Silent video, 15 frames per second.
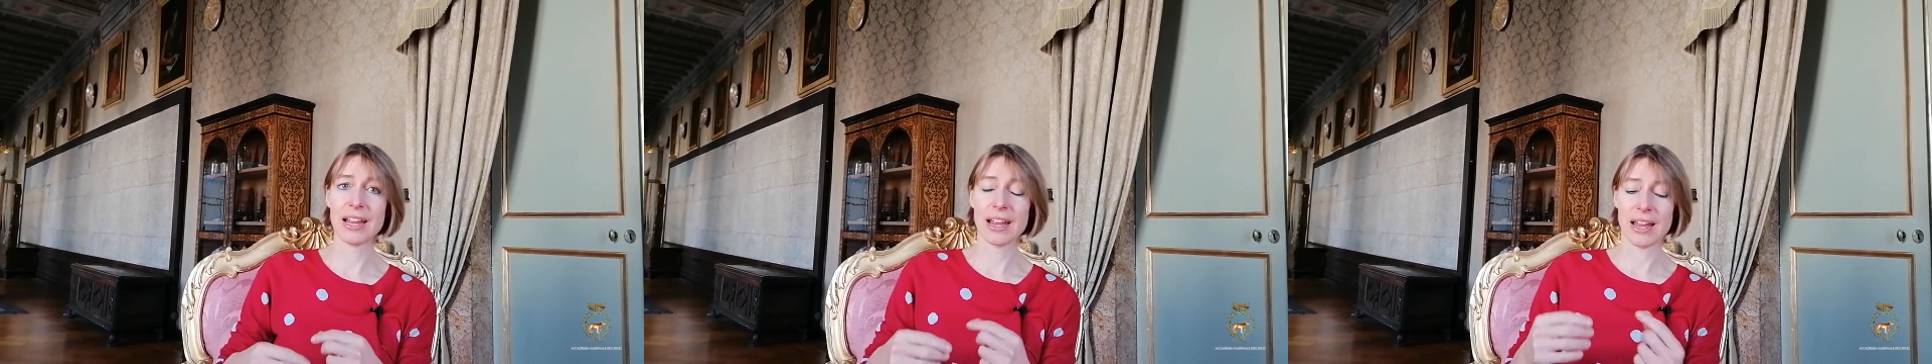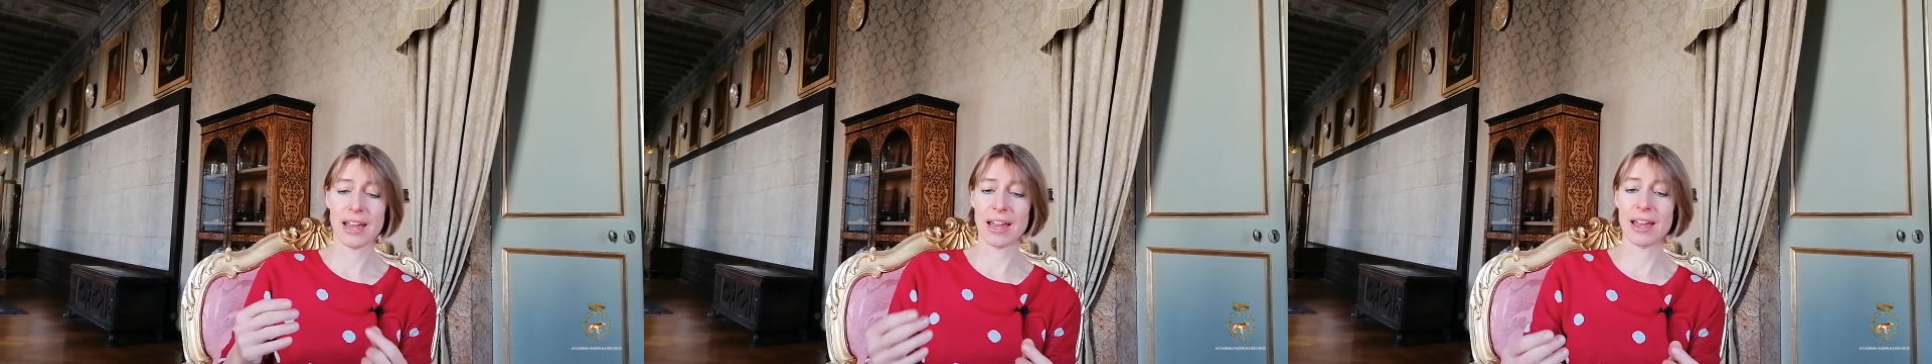
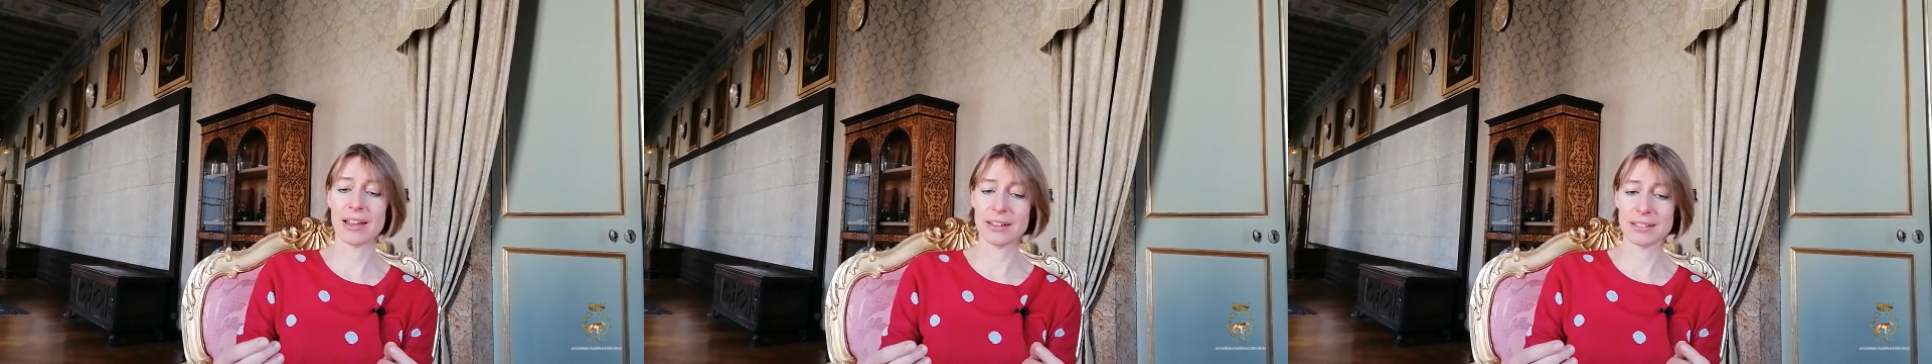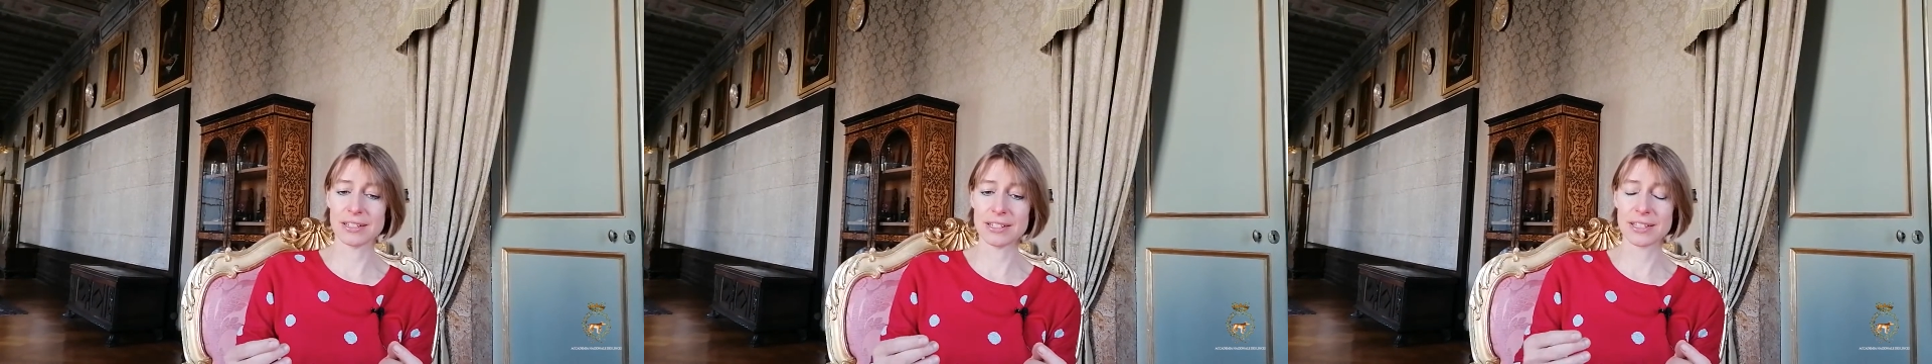
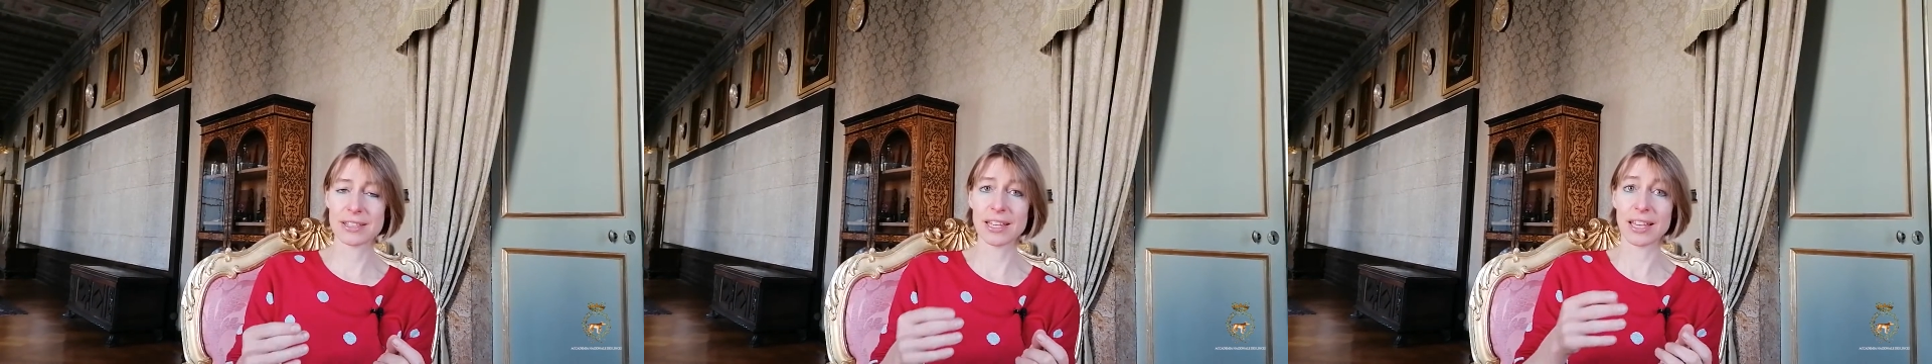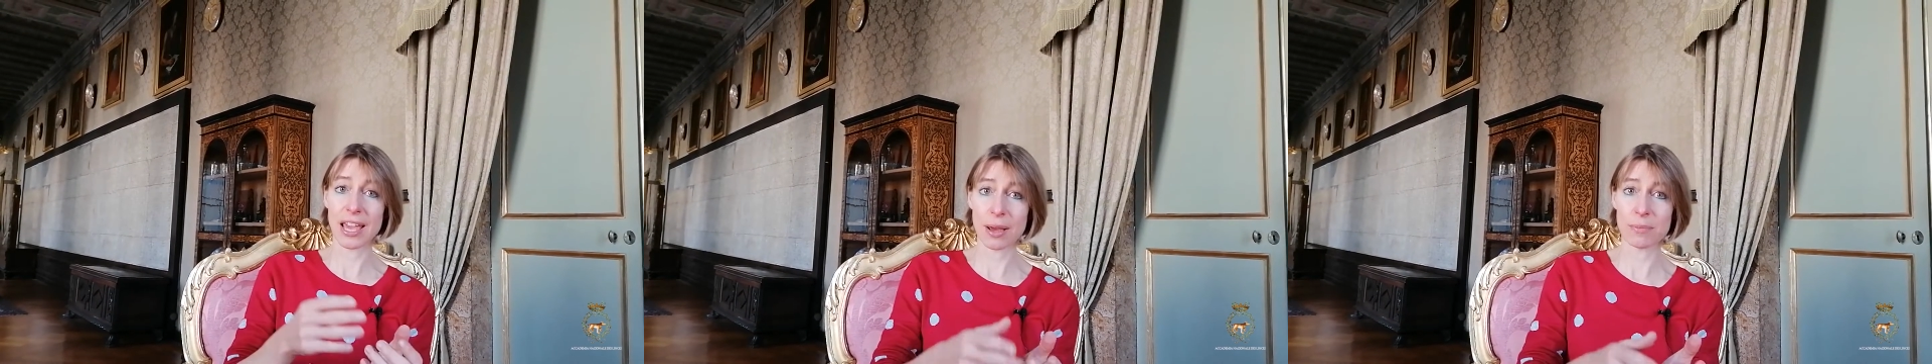and
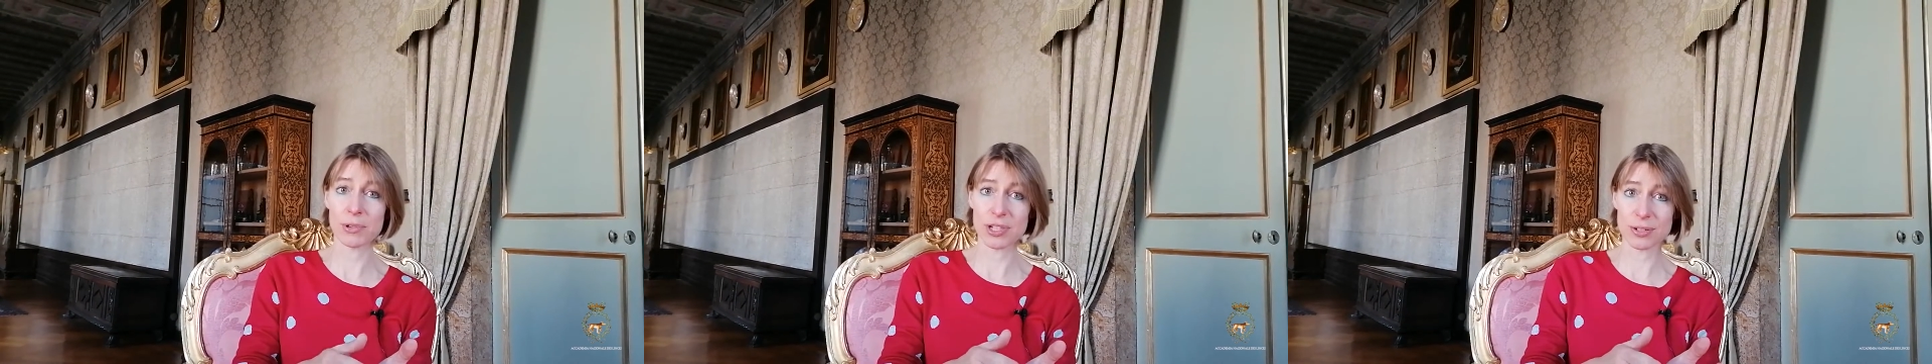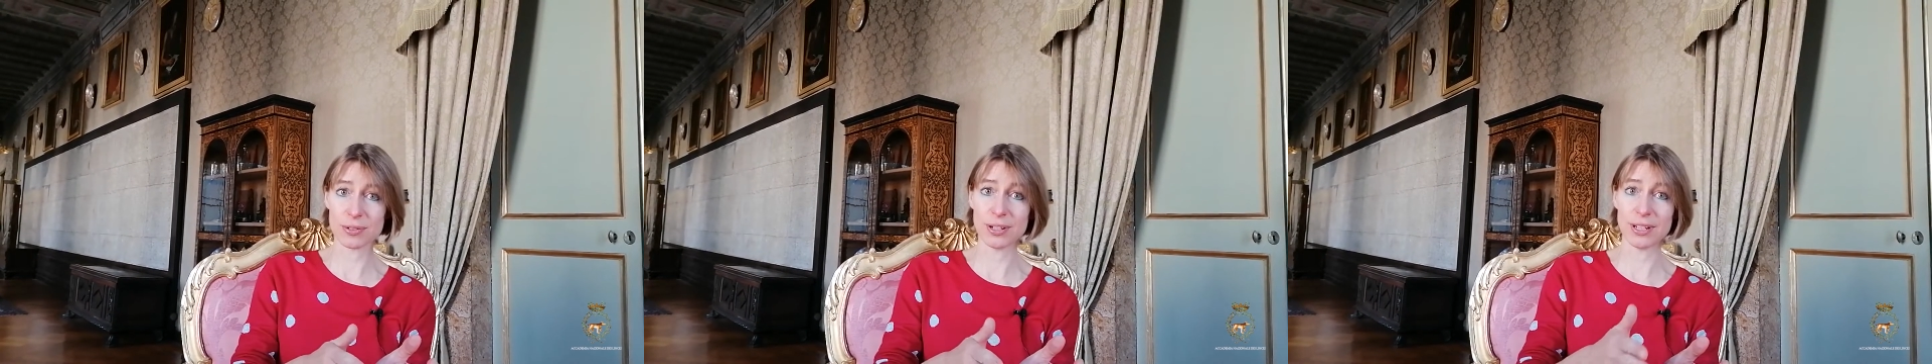the
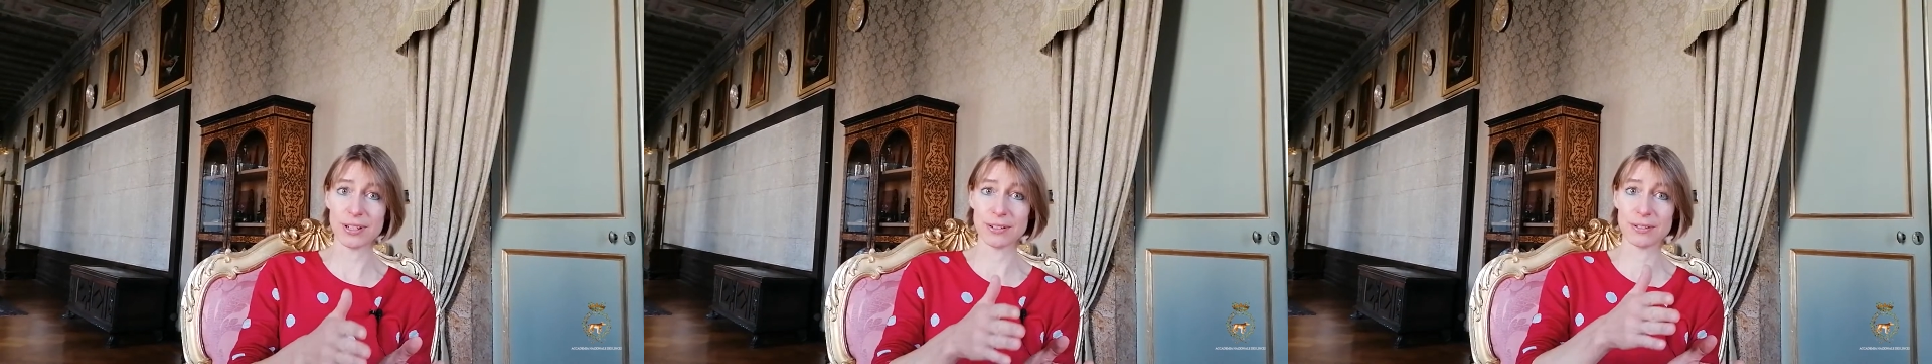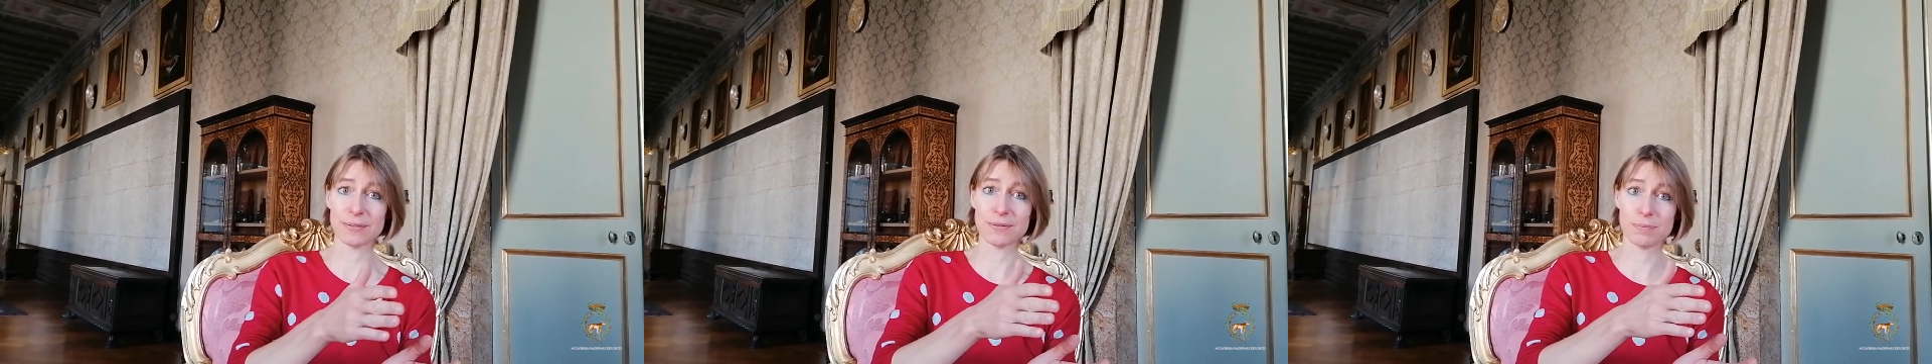chemistry
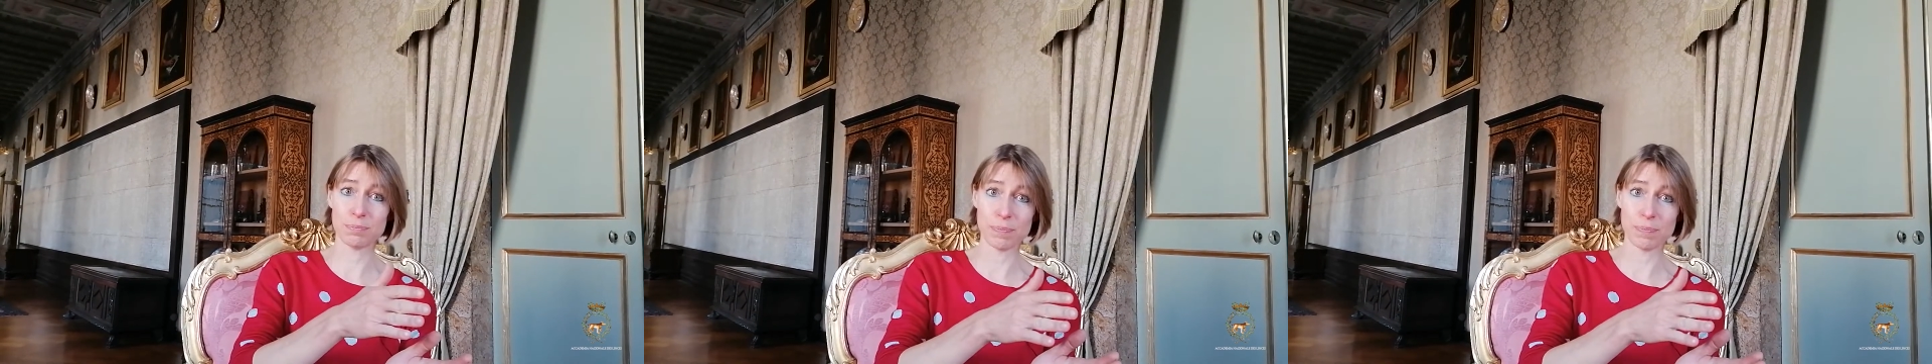of